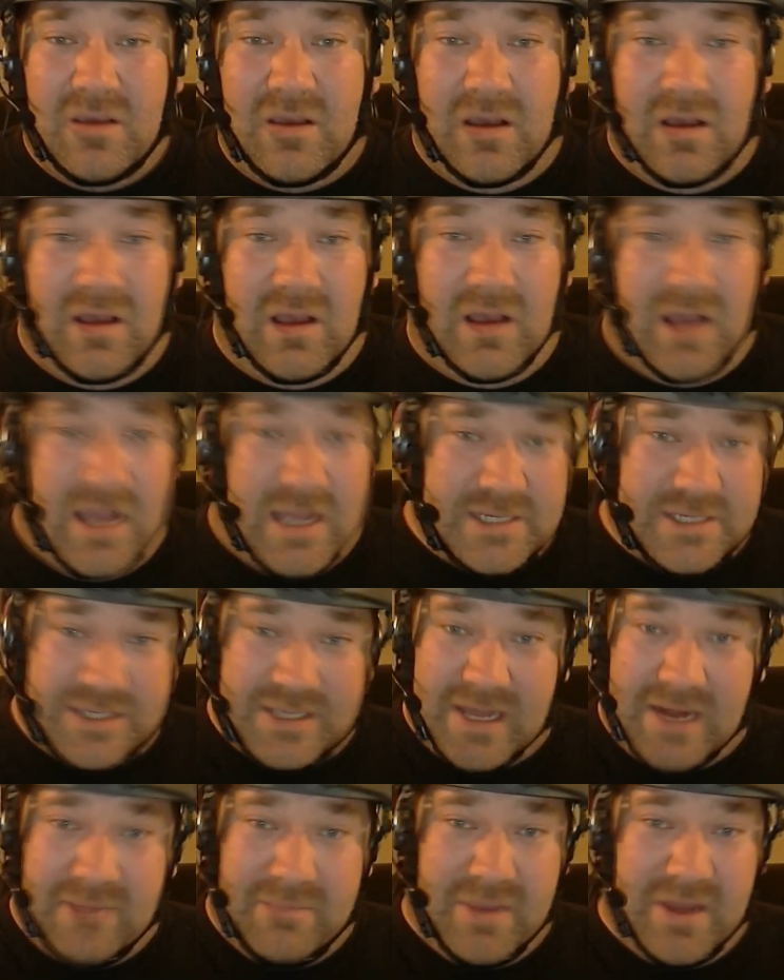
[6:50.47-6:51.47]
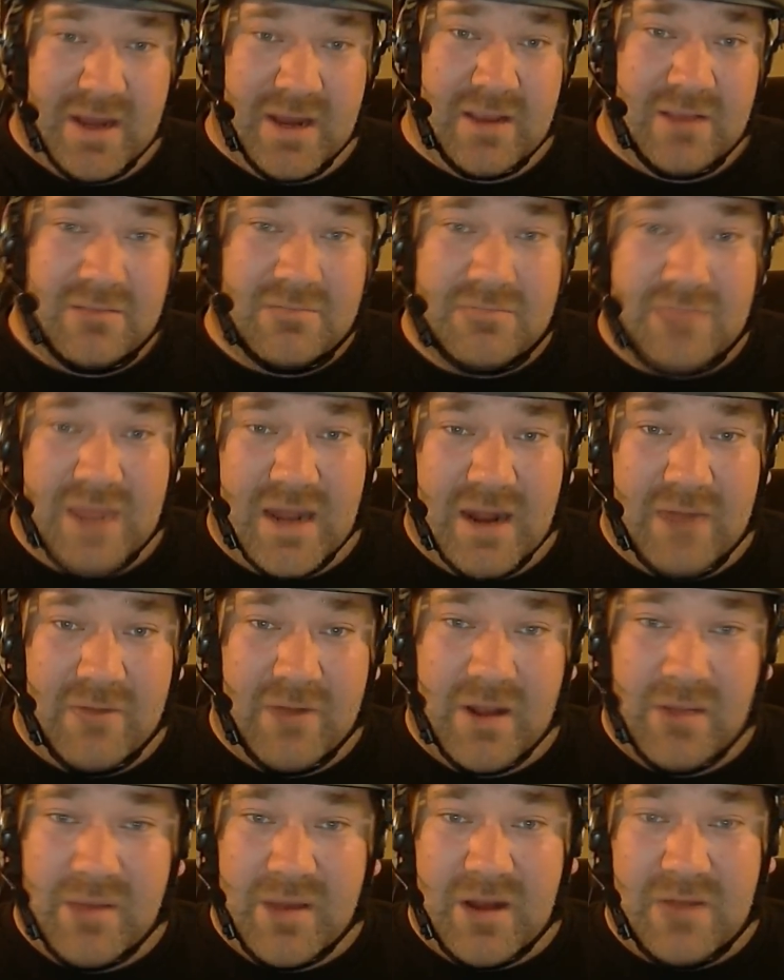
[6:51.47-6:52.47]
I just got a buddy that I
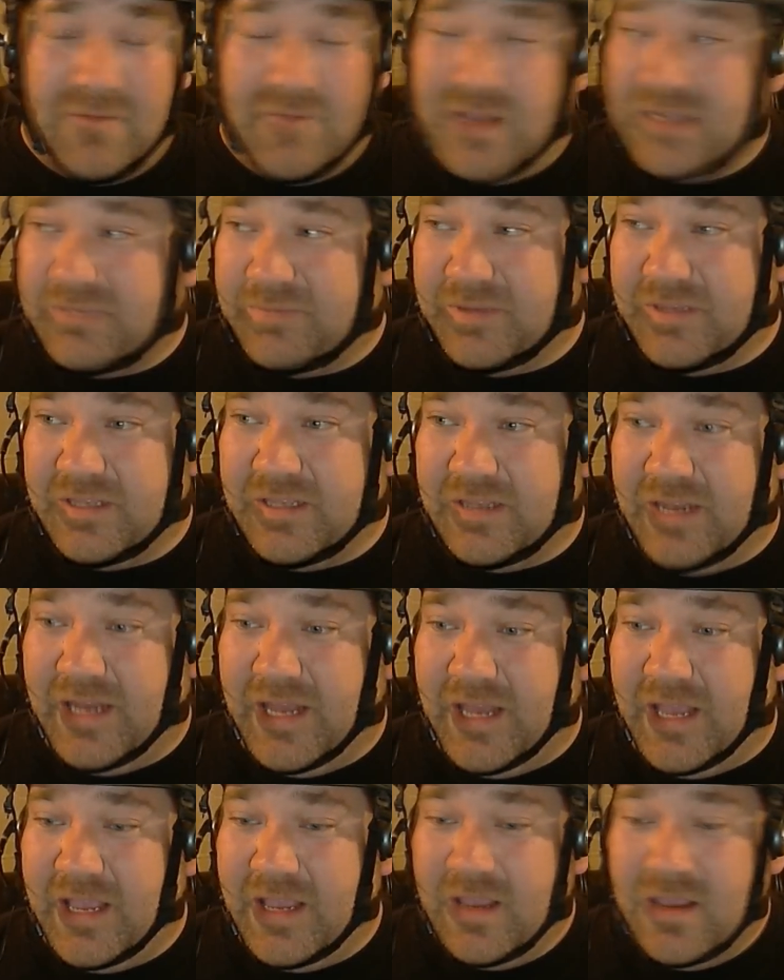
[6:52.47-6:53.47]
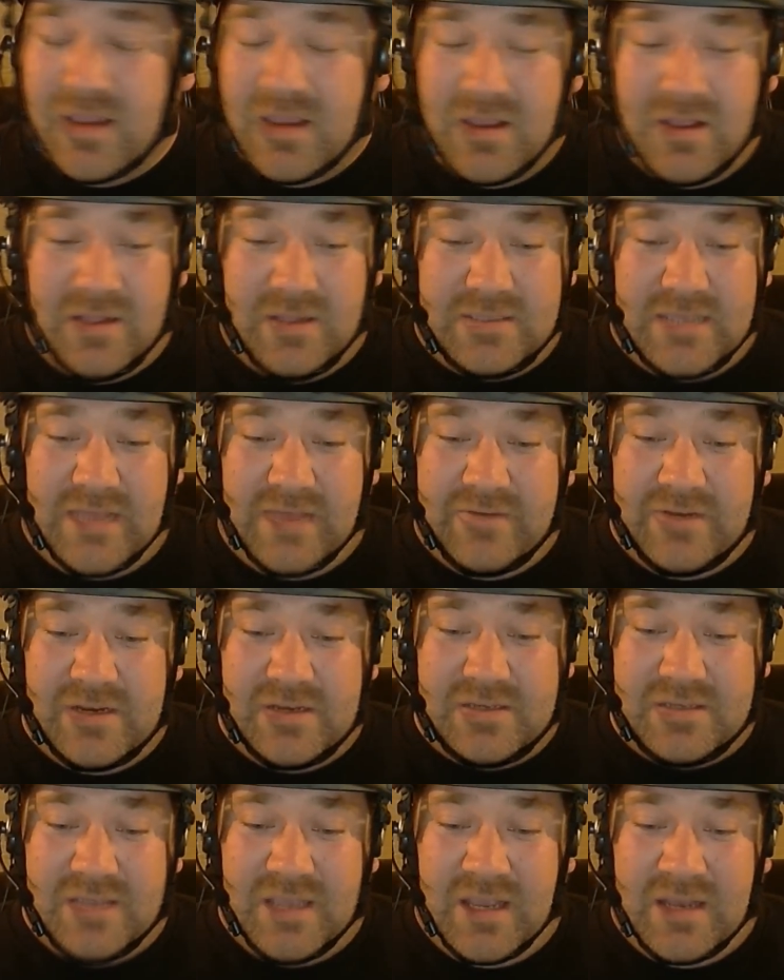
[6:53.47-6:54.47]
read about on Facebook the other day that's having to
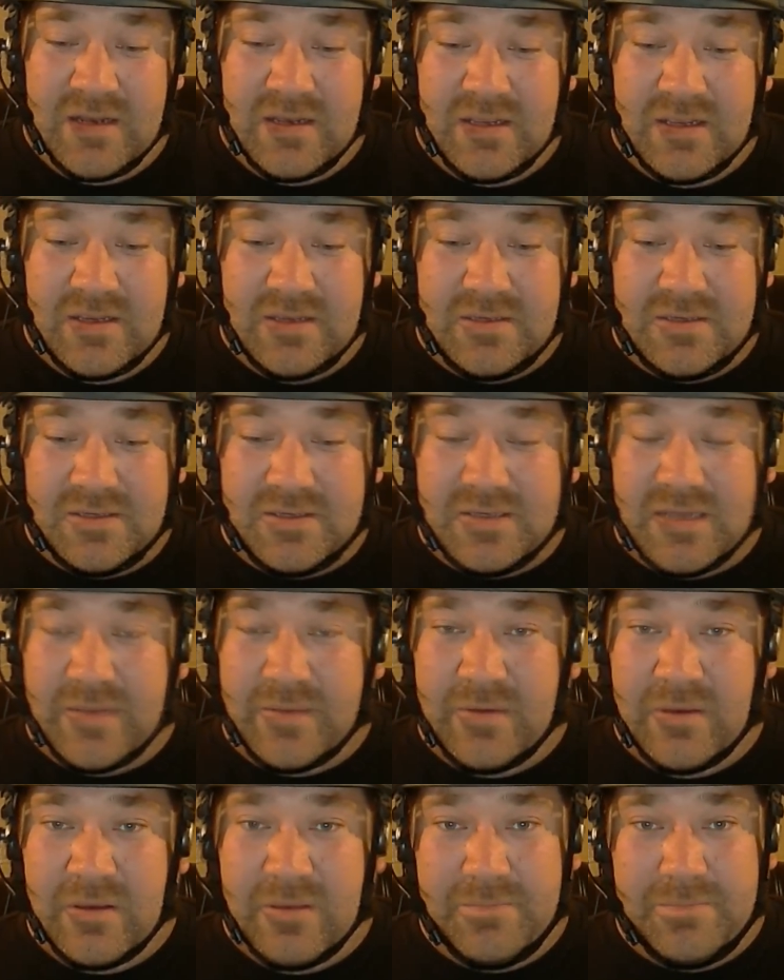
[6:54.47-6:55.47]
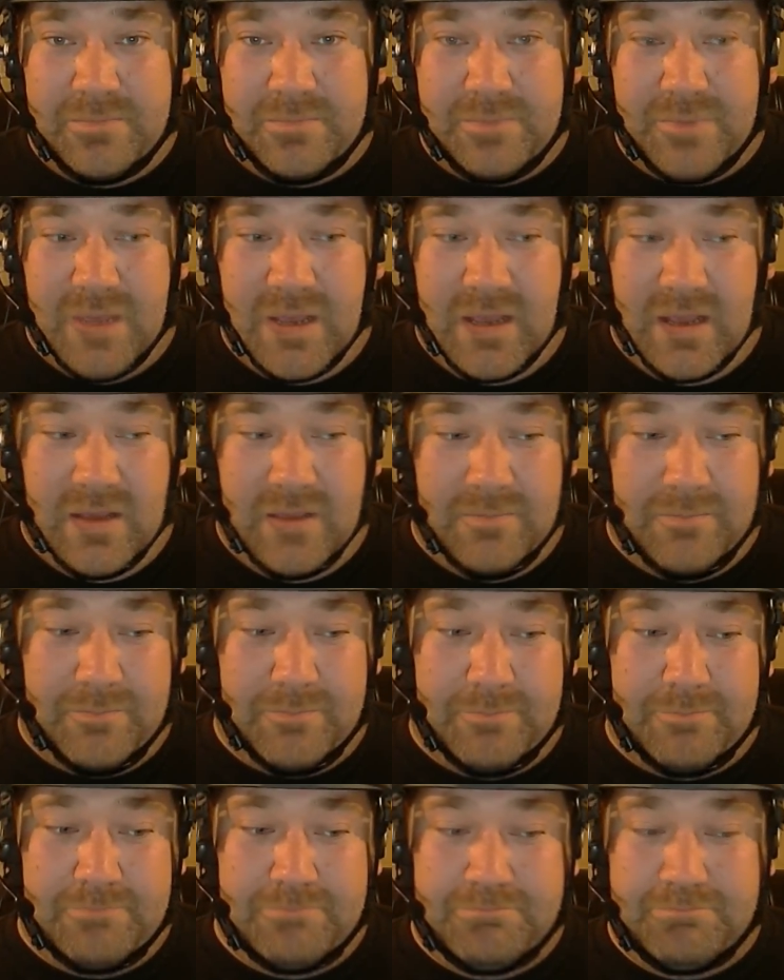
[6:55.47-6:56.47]
send his Systema
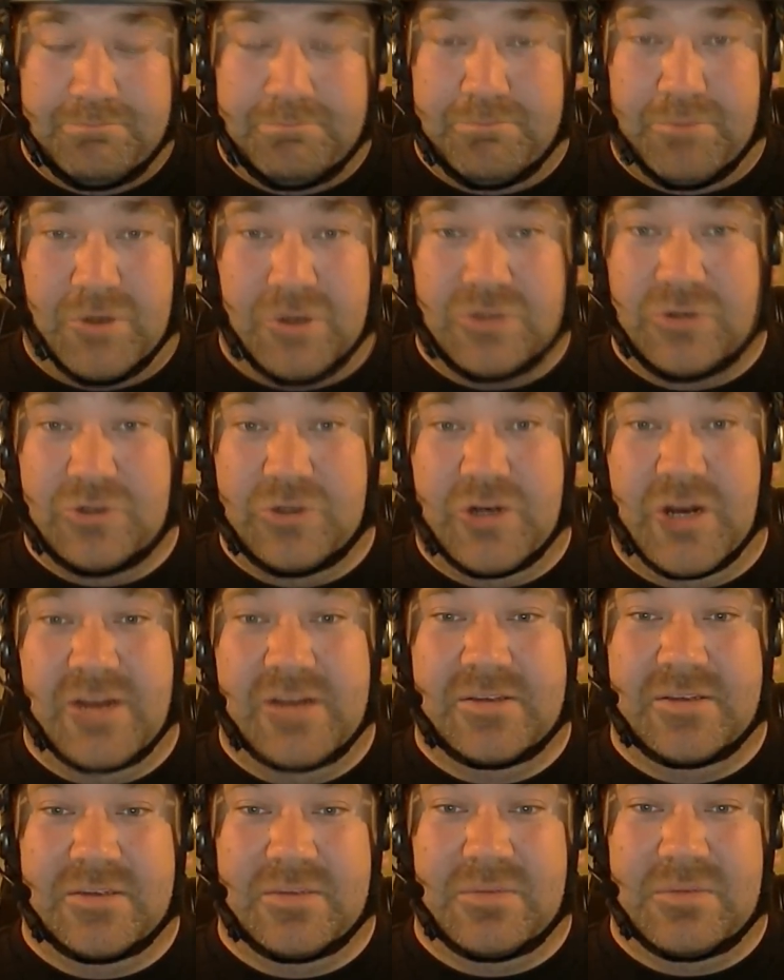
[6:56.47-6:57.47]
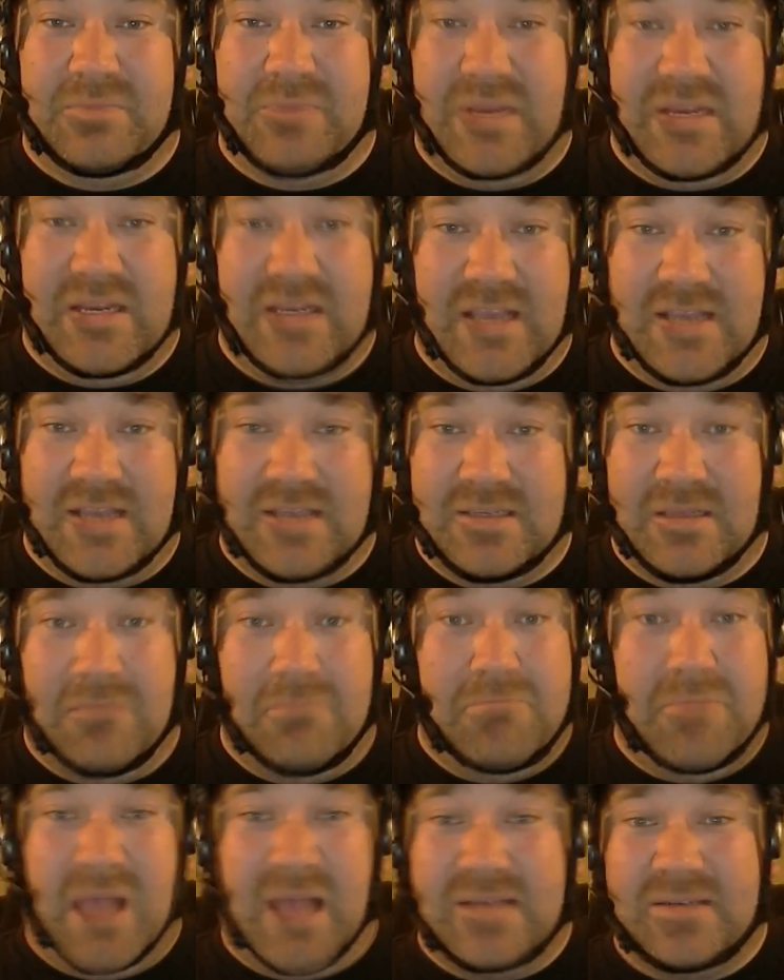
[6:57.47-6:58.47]
personal training system, his PTS, the
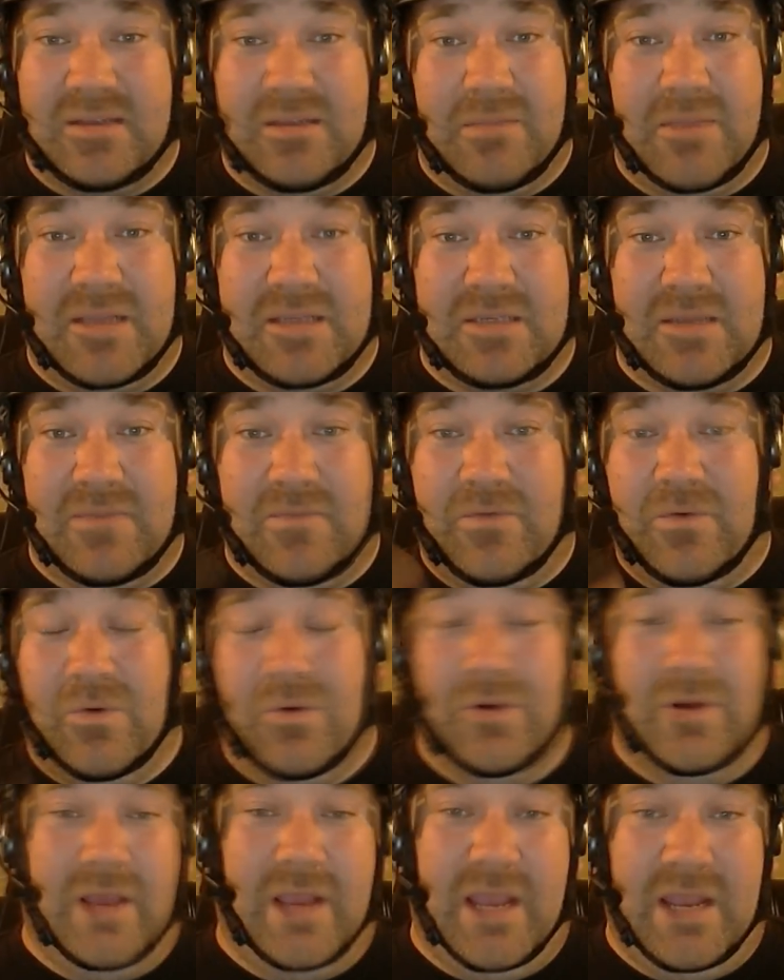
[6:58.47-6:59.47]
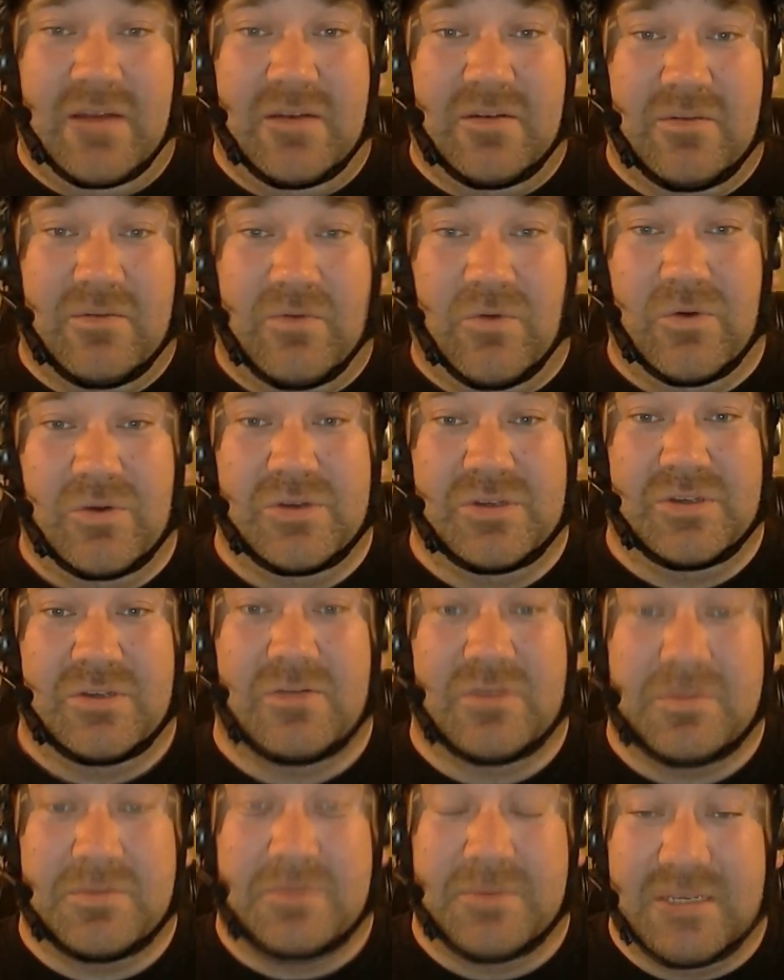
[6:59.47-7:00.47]
best of the best M4 in for
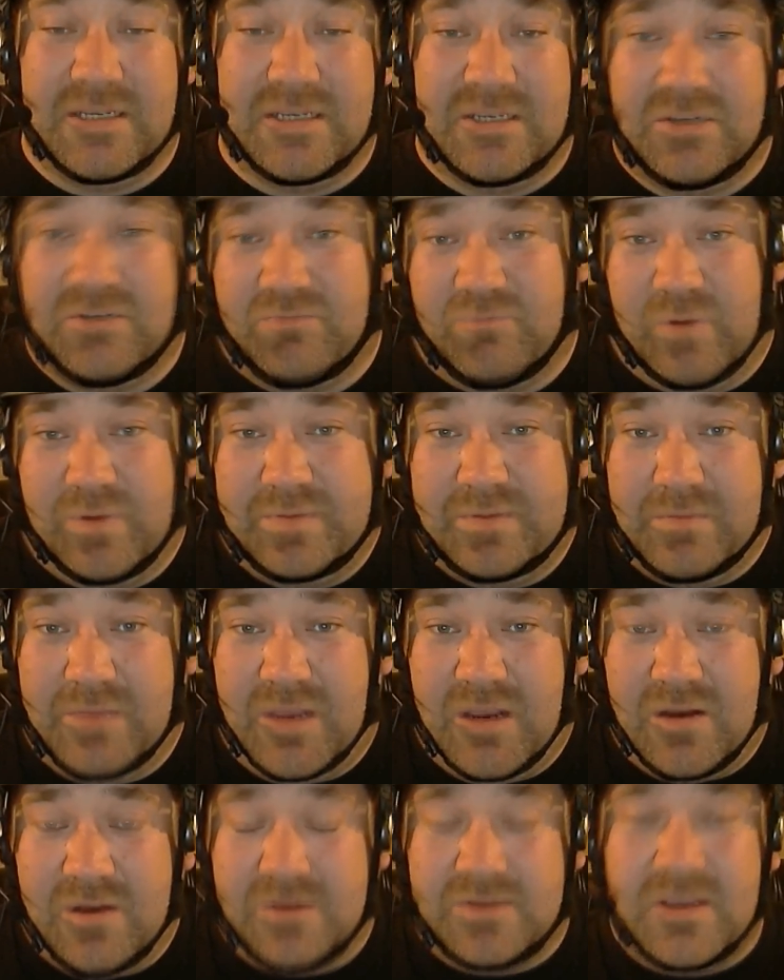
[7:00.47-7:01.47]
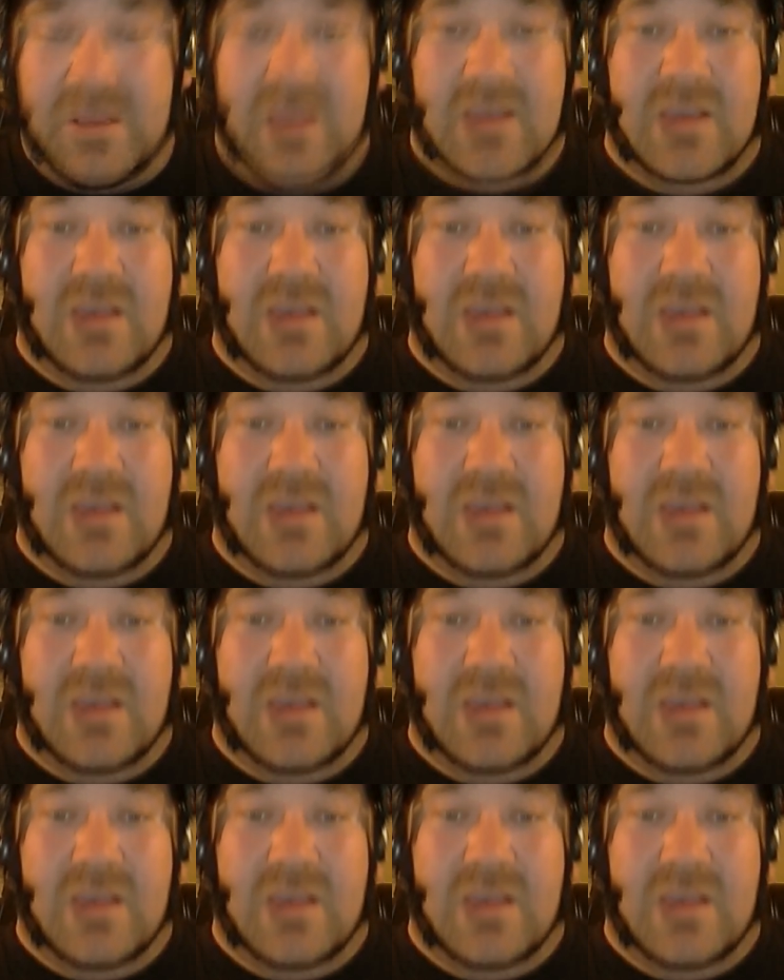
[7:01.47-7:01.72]
service because it rips some gears.